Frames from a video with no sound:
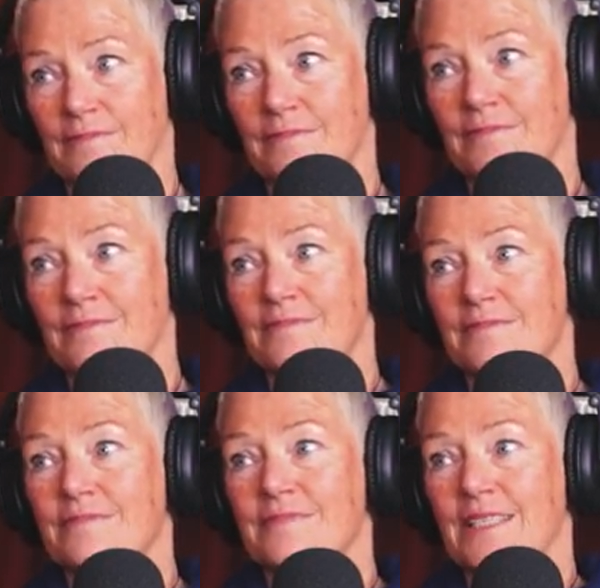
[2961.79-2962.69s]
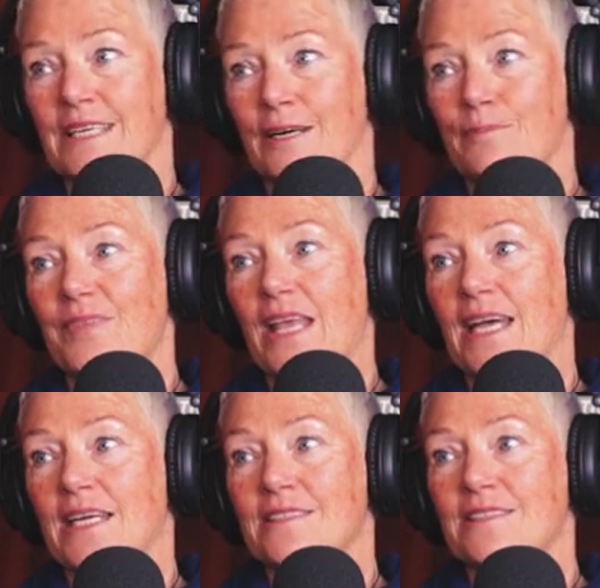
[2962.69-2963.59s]
Absolutely. Yeah.
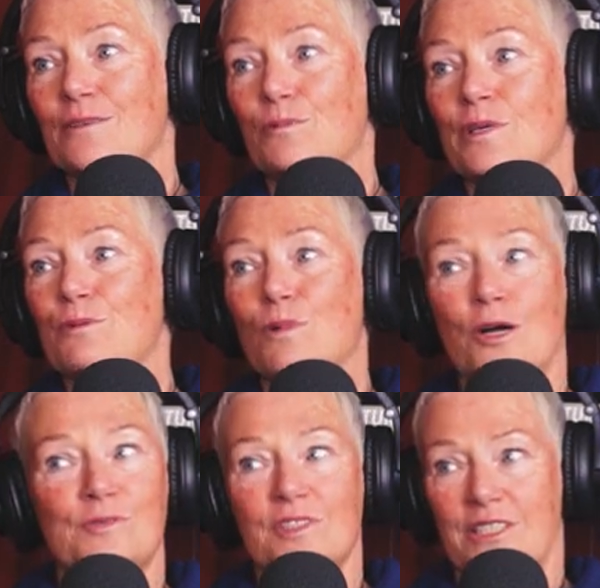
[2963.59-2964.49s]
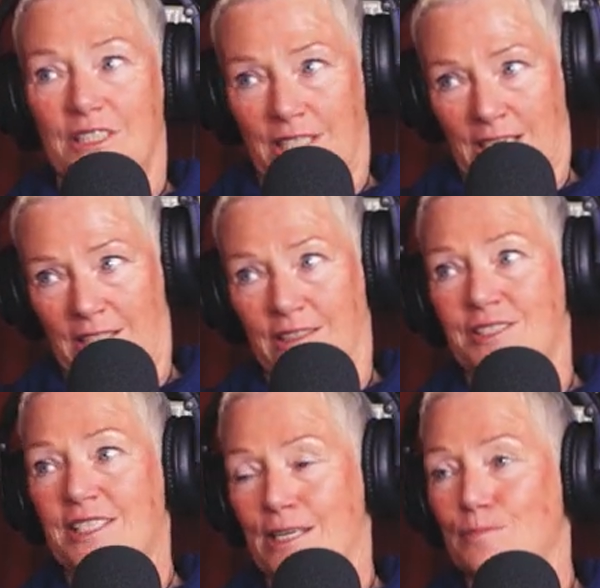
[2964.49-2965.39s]
And we won't tell the
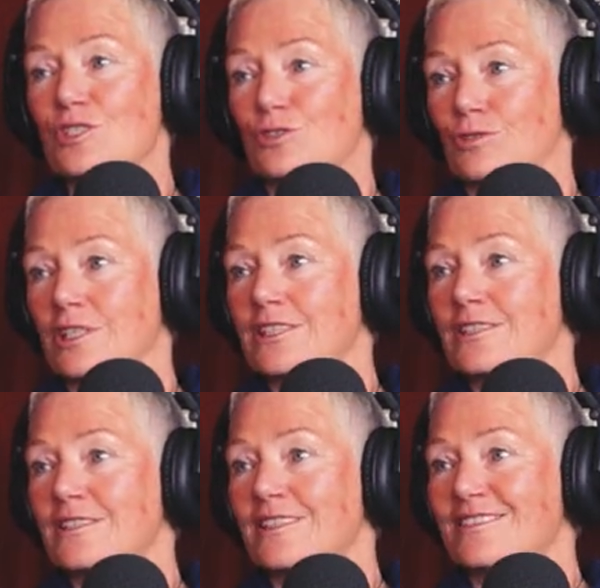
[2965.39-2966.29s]
same stories.